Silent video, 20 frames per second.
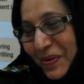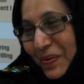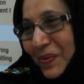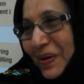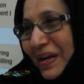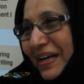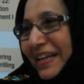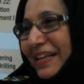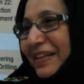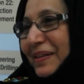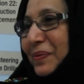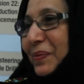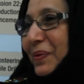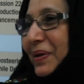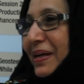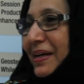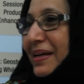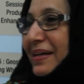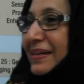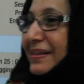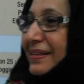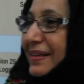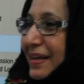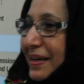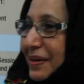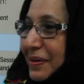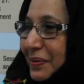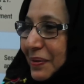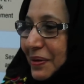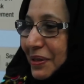well, we are
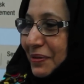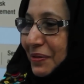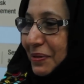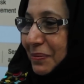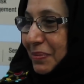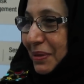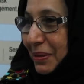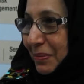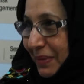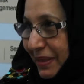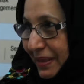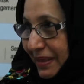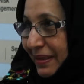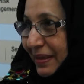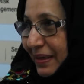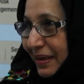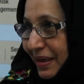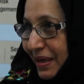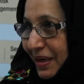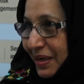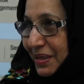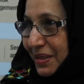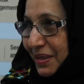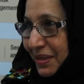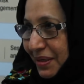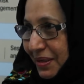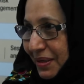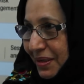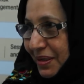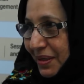now going to implement the
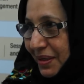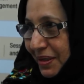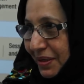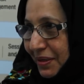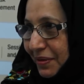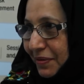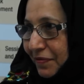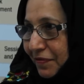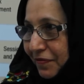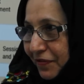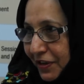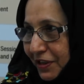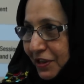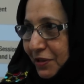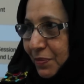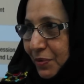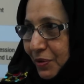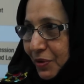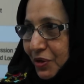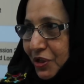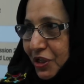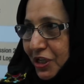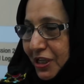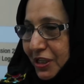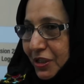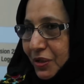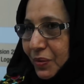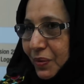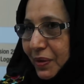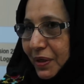larger uh, field
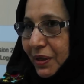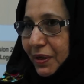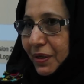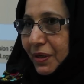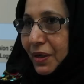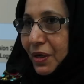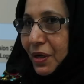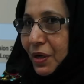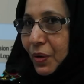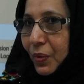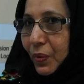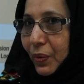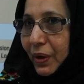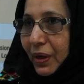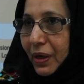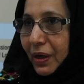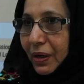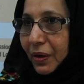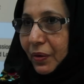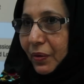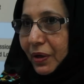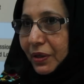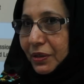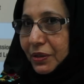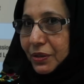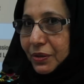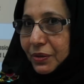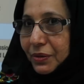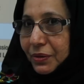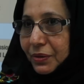project where we are going
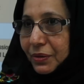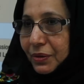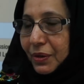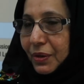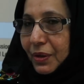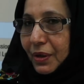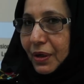to